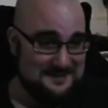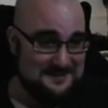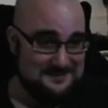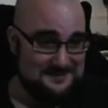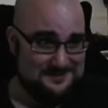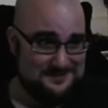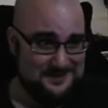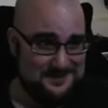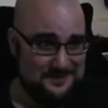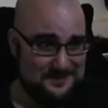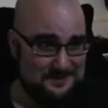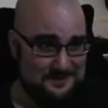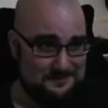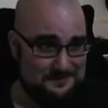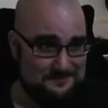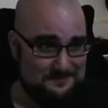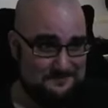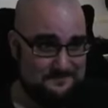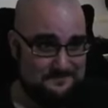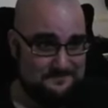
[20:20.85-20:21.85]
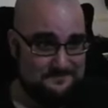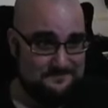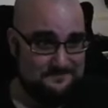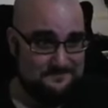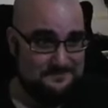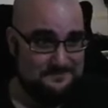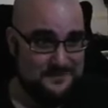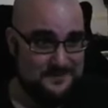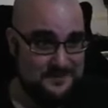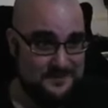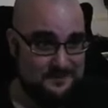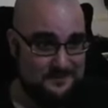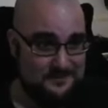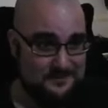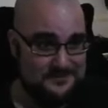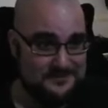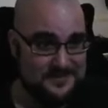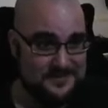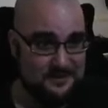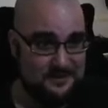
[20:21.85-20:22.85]
So, you know,
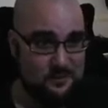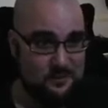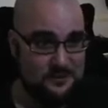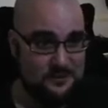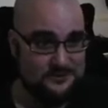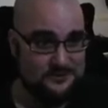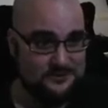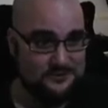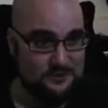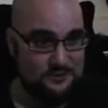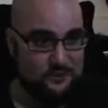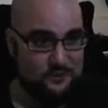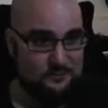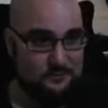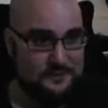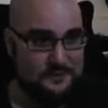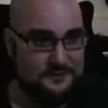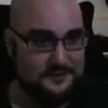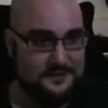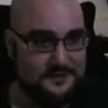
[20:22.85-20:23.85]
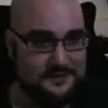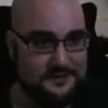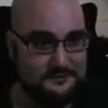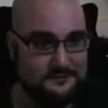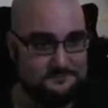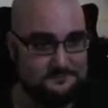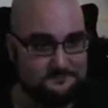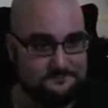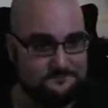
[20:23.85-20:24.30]
this kind of watches the whole building,